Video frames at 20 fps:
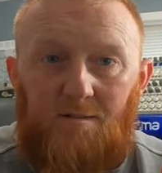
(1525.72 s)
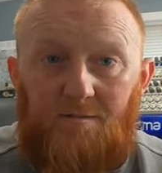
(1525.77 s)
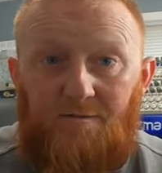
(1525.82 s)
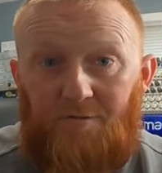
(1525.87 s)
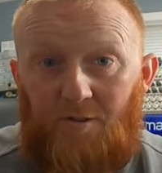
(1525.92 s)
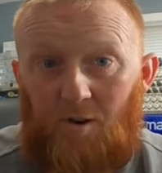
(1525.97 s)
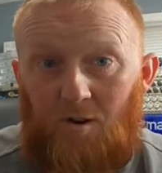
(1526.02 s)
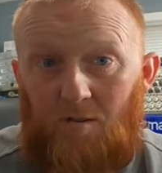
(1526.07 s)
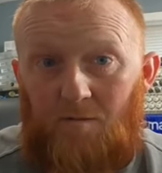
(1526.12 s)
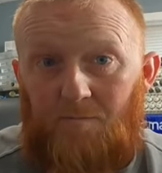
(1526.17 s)

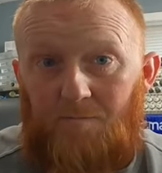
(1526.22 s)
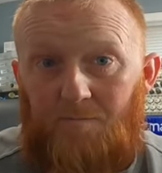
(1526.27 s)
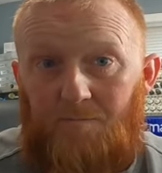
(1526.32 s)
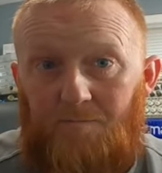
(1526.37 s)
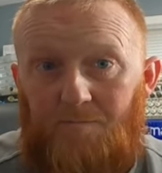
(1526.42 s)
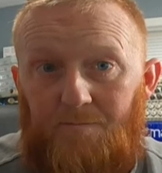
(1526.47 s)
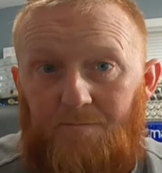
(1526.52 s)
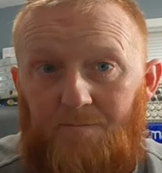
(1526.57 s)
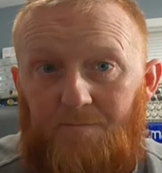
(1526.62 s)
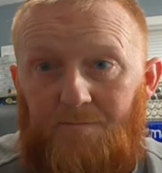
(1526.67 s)

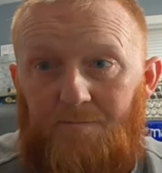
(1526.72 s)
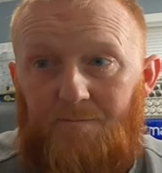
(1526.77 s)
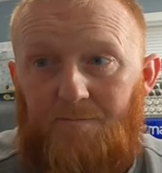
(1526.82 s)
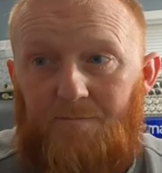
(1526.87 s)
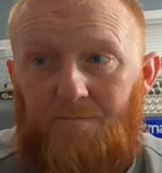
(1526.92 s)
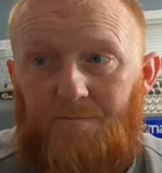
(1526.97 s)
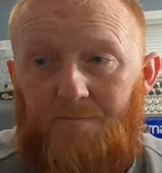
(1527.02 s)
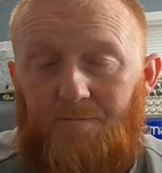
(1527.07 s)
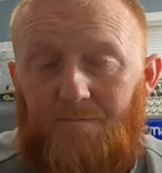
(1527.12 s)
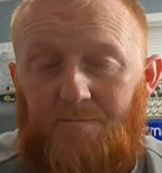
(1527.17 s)
from
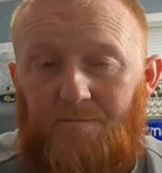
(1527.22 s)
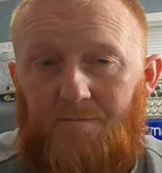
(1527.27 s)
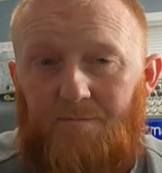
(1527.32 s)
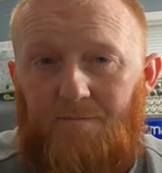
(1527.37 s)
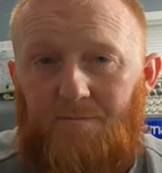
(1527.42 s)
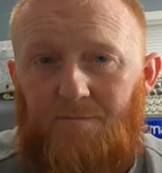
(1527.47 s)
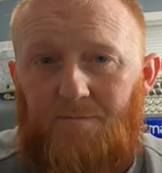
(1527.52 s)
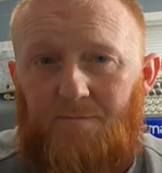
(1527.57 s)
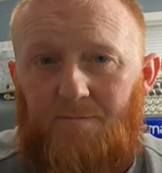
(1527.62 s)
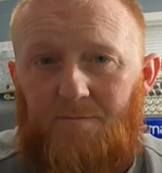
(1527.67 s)

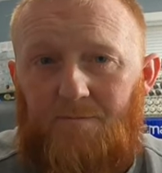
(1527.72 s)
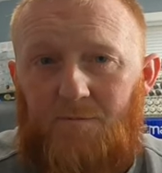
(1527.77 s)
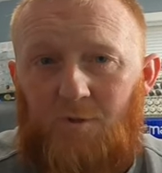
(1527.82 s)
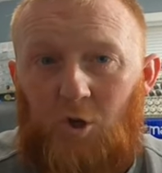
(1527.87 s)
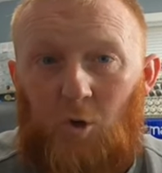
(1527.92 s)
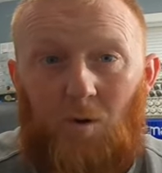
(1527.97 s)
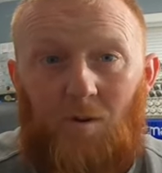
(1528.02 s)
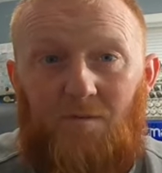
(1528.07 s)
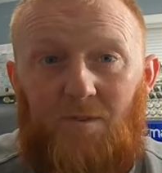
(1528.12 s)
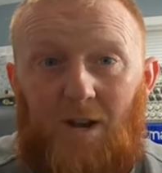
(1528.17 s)

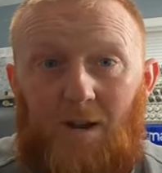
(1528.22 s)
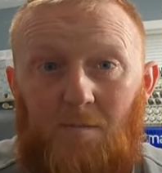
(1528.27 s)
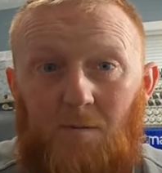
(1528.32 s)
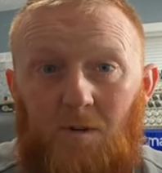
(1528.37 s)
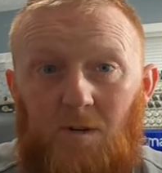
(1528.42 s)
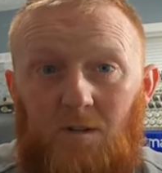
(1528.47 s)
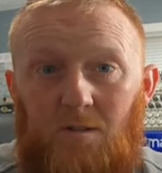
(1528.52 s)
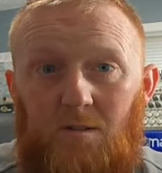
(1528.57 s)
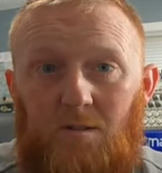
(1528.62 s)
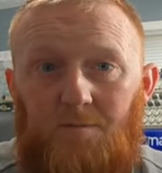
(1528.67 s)
Joann
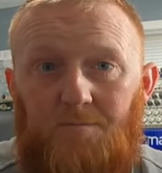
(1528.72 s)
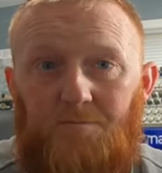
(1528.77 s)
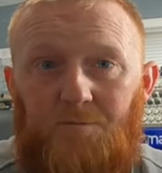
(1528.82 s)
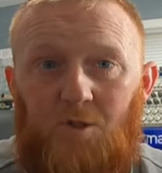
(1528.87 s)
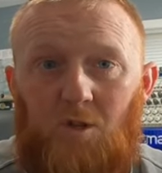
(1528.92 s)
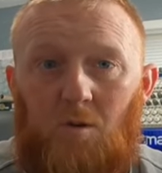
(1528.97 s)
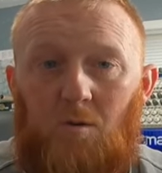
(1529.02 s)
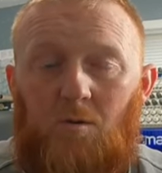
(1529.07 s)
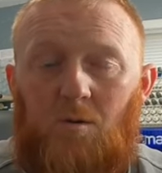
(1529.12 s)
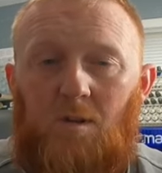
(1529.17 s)
Fabrics.
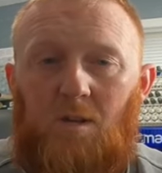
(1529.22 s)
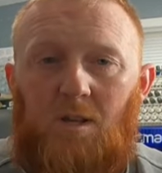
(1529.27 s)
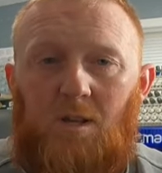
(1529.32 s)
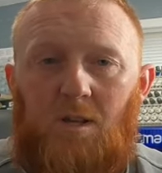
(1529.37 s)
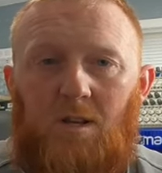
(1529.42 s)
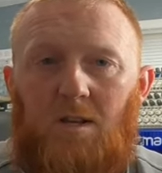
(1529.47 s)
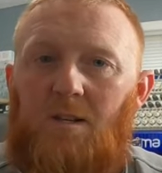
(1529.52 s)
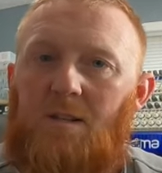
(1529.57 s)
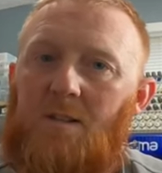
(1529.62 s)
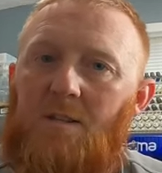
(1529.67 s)
So
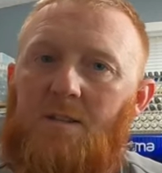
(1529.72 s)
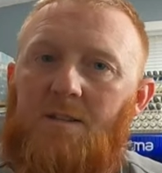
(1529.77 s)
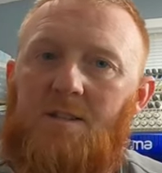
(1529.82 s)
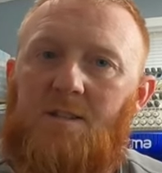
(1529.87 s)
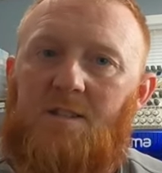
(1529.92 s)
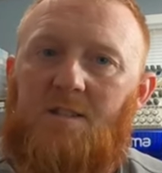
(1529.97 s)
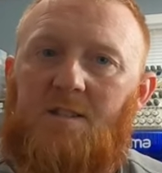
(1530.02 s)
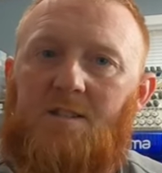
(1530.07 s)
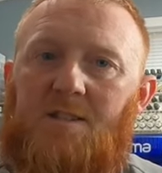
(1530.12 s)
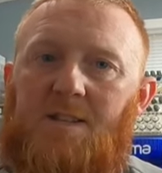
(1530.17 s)

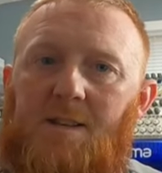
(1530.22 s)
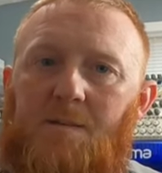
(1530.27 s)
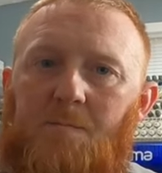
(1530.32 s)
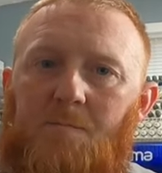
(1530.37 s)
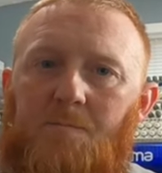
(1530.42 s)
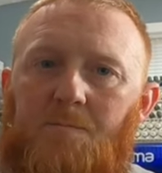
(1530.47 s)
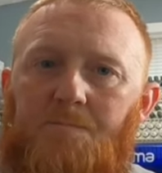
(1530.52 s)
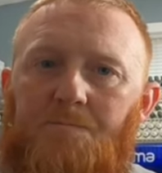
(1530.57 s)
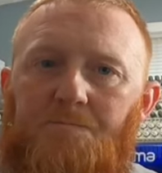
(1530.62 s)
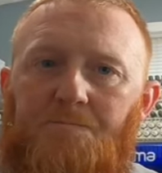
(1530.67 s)
this is
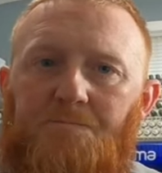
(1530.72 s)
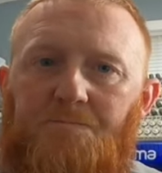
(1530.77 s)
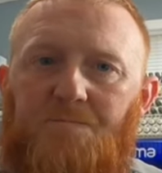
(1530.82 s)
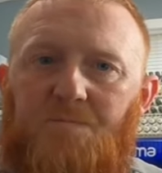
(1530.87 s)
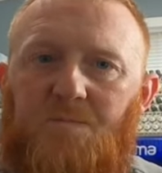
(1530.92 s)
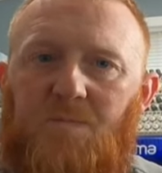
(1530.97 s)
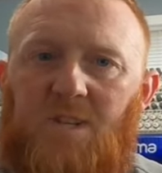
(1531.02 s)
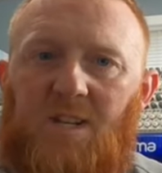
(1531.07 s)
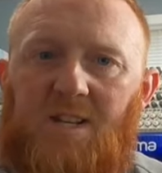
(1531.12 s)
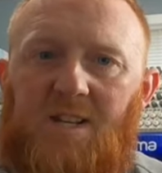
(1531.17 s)
Tim,
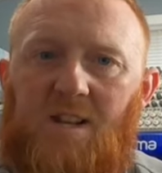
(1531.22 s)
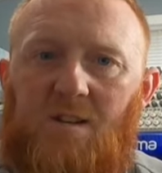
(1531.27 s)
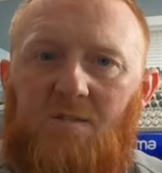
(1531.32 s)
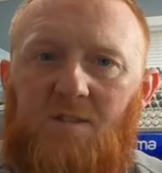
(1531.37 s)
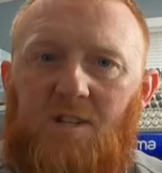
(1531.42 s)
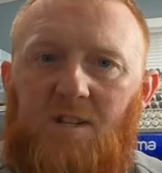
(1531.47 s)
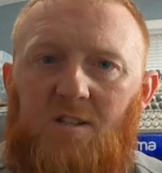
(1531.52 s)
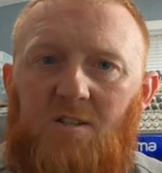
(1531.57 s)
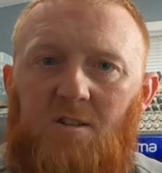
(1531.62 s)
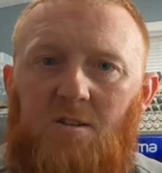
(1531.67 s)
T-Town
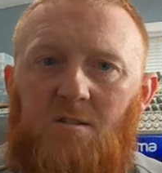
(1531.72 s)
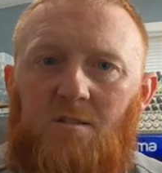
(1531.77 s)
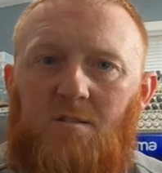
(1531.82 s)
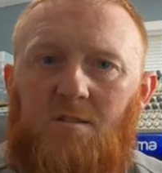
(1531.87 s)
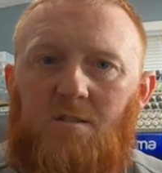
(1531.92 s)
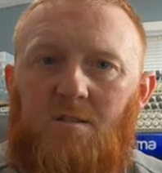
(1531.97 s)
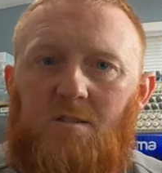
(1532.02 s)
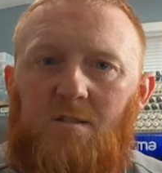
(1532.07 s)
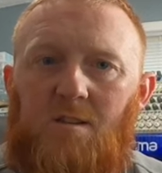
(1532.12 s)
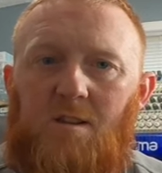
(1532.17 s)

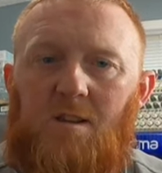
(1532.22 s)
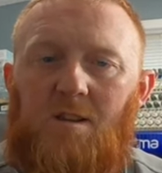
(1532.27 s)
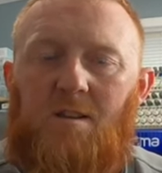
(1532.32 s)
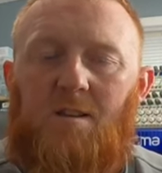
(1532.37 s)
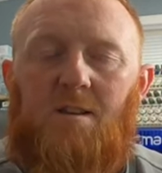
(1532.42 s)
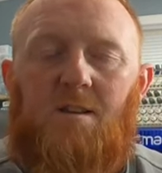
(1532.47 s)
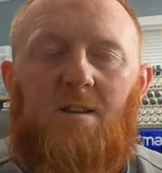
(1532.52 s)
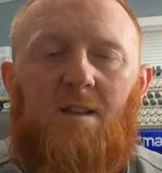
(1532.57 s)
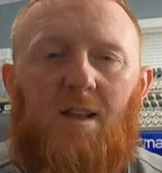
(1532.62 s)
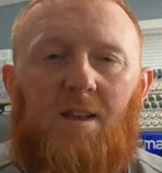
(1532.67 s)
T-Shirts.
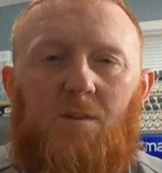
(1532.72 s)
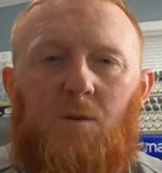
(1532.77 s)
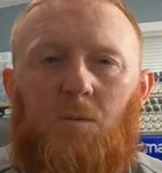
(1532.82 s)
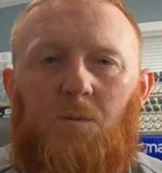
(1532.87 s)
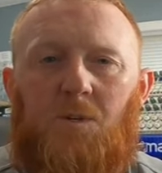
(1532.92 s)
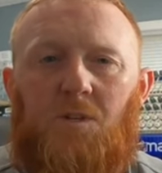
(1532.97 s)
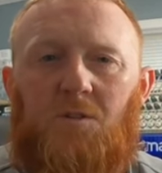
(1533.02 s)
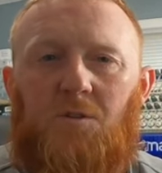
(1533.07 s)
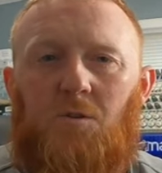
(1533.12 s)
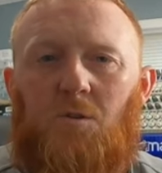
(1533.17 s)
I
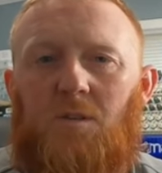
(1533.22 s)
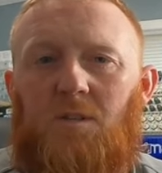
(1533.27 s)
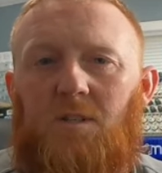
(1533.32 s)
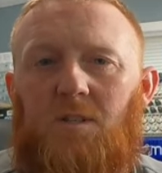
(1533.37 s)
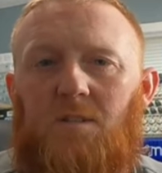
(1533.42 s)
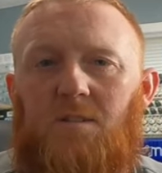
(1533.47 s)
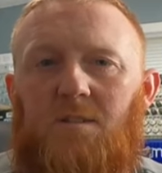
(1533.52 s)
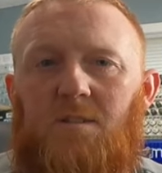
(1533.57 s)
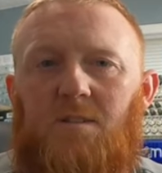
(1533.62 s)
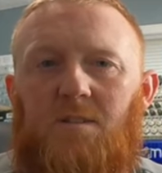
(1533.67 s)
hope you enjoyed
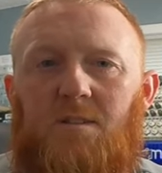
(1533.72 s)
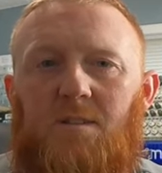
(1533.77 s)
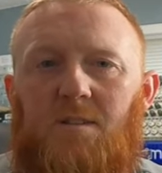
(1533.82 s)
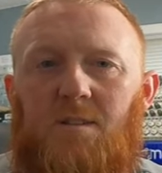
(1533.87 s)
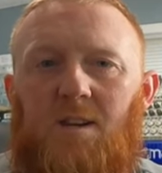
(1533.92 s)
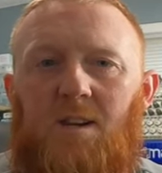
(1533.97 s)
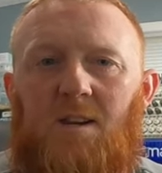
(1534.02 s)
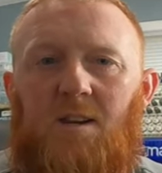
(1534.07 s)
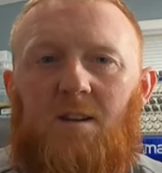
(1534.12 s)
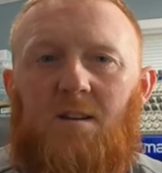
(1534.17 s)
this
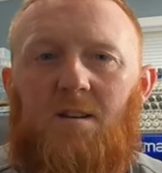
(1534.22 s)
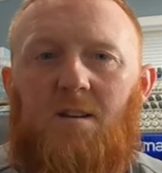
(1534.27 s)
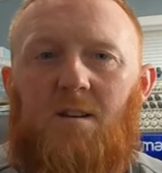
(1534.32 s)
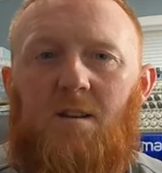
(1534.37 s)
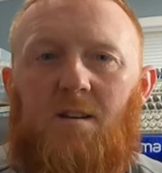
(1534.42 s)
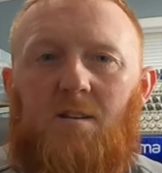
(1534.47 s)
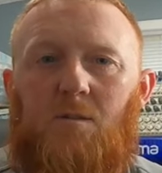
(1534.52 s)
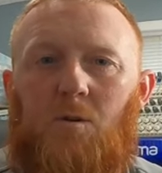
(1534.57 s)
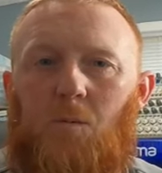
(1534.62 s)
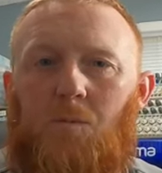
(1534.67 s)
and
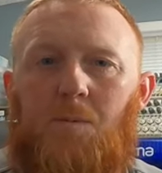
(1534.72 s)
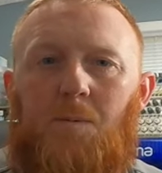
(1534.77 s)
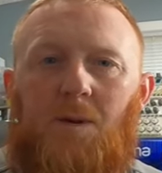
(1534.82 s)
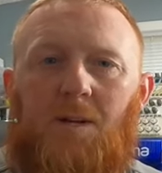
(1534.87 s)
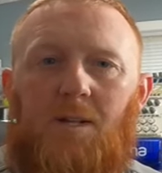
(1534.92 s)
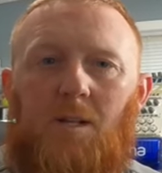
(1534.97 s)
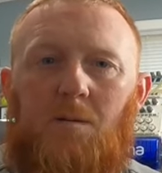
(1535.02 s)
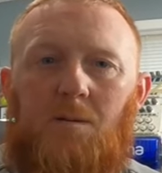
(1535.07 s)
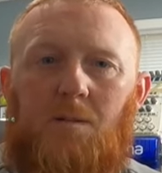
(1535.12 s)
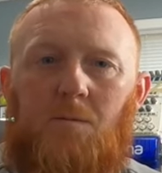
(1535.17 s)
uh, hope you
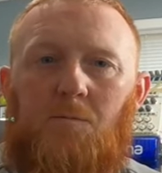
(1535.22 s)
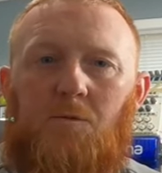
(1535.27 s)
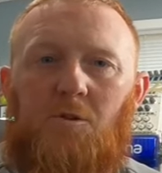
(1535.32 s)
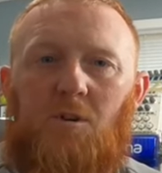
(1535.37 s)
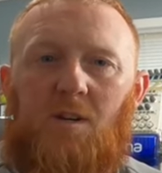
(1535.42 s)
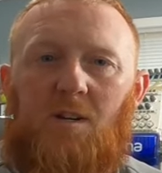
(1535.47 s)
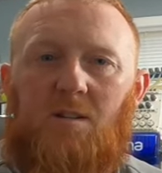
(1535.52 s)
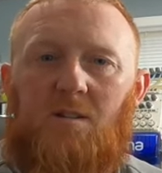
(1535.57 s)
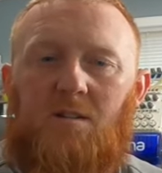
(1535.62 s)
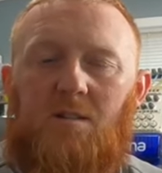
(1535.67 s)
picked up some
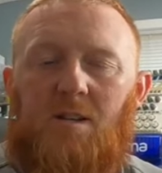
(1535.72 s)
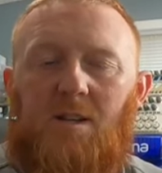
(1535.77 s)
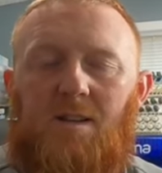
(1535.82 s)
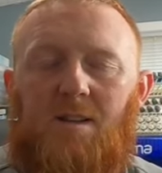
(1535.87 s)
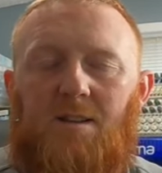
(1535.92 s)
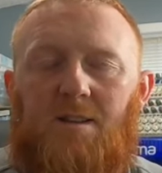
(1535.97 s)
tricks.